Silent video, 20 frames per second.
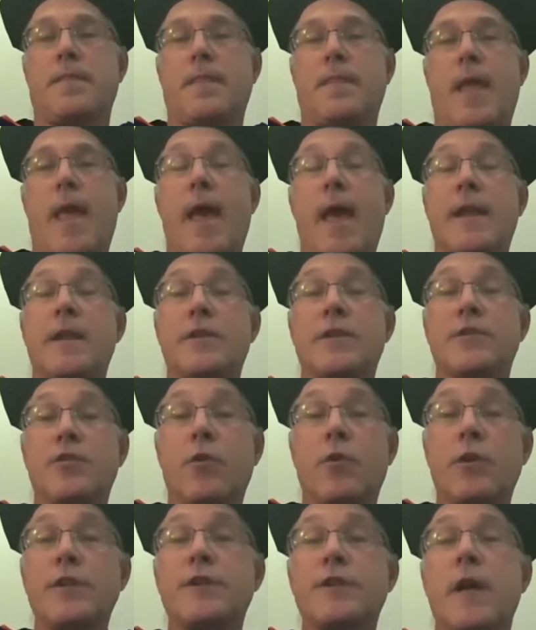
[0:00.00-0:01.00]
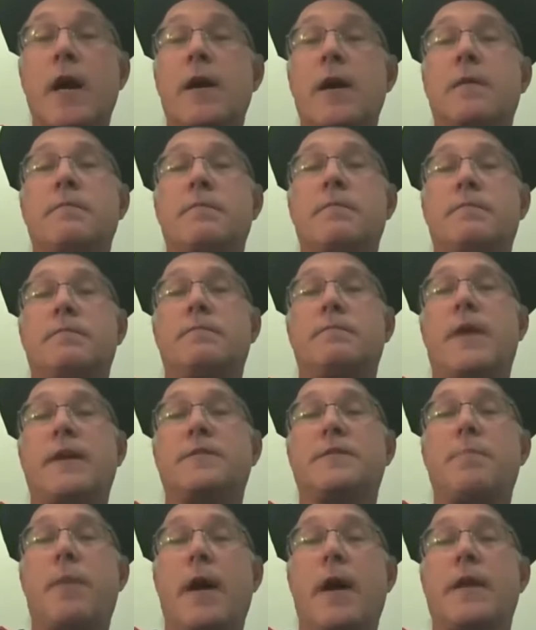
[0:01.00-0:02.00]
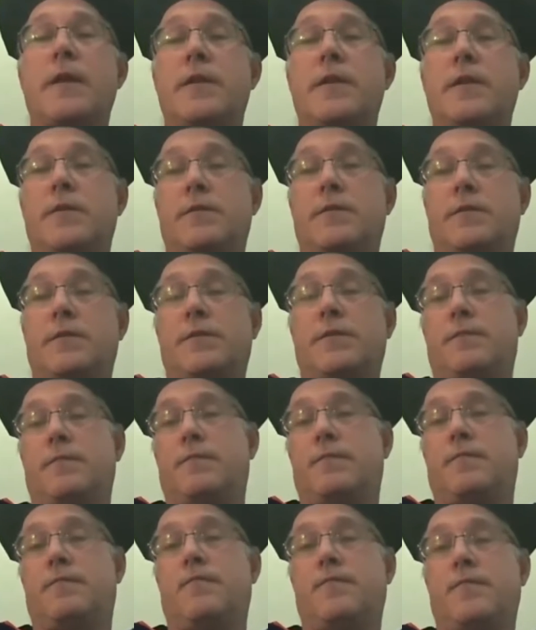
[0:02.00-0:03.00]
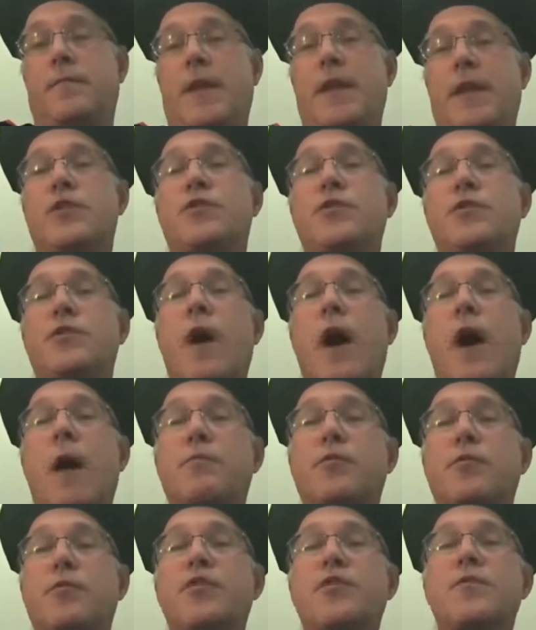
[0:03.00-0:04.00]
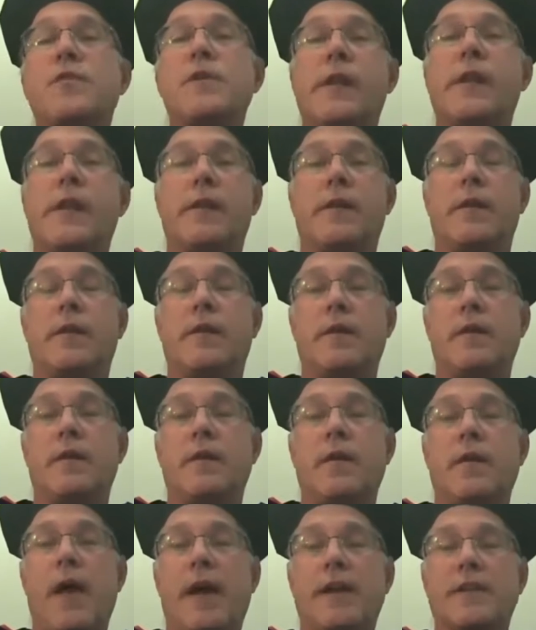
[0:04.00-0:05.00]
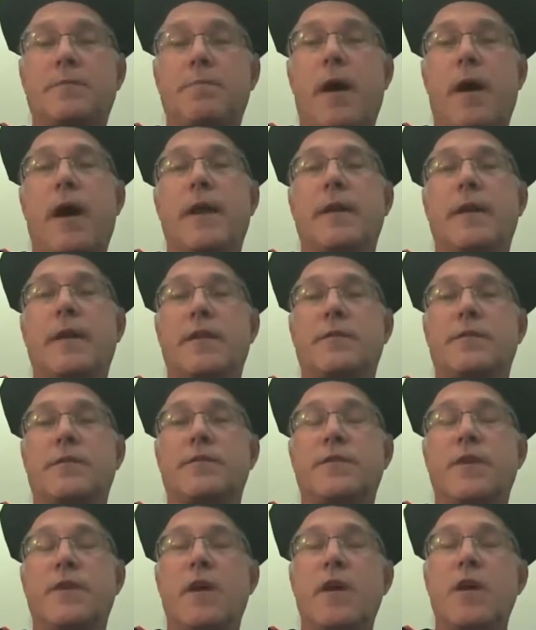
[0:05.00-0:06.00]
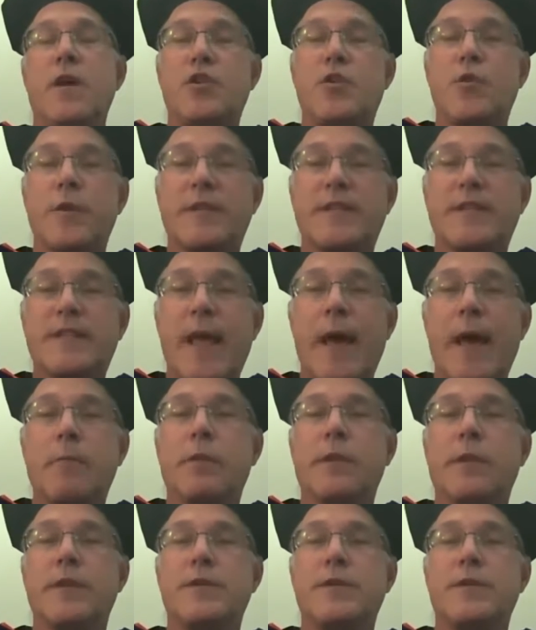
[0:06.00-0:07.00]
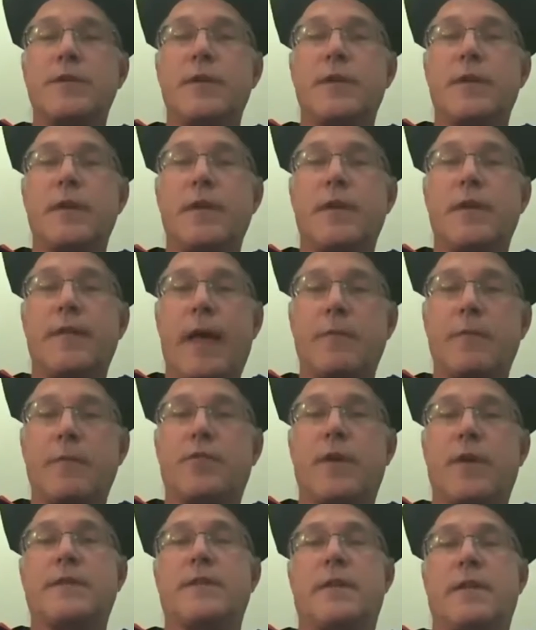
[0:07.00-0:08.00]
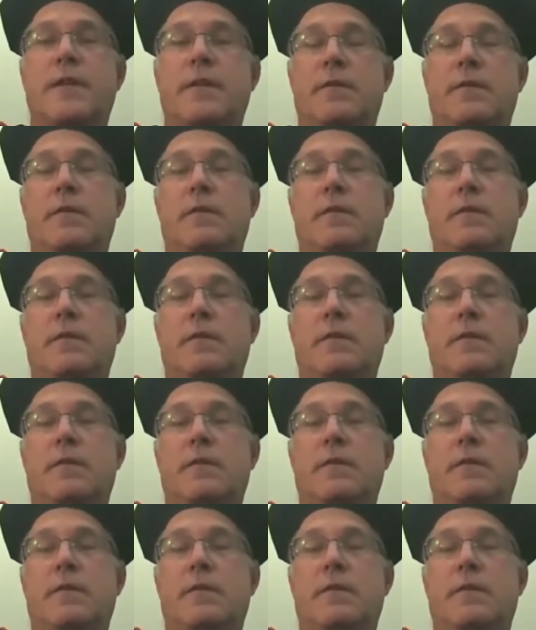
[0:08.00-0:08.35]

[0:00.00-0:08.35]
And it is your job as pioneers. It is your opportunity as pioneers to establish that precedent,